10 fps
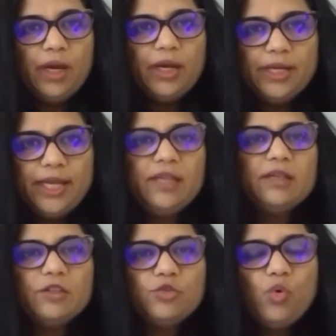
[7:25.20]

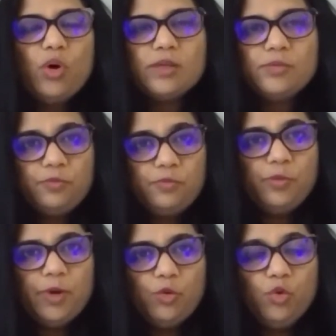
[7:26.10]
leaders
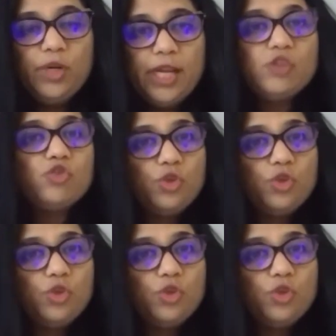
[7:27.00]
who needs to